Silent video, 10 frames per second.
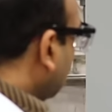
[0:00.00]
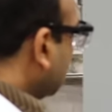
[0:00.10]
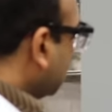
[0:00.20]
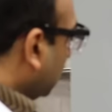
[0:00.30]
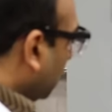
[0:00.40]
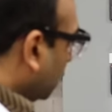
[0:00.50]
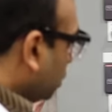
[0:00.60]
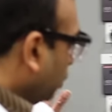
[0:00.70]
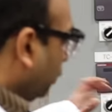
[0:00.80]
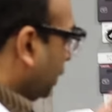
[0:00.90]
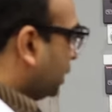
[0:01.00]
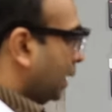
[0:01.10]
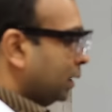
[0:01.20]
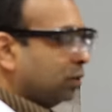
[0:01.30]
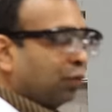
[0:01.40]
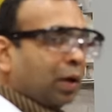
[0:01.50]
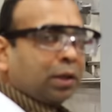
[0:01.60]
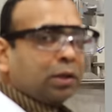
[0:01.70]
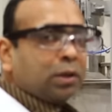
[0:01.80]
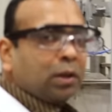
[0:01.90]
are uh, two feed tanks. One
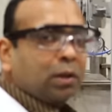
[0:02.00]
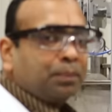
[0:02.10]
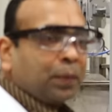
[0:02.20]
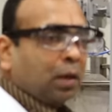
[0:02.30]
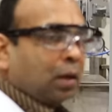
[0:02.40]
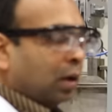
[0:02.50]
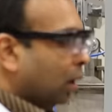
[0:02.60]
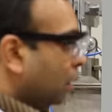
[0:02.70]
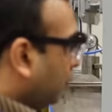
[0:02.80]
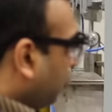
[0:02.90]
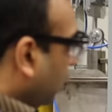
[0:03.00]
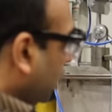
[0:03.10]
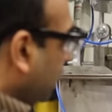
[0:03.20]
is uh, uh, for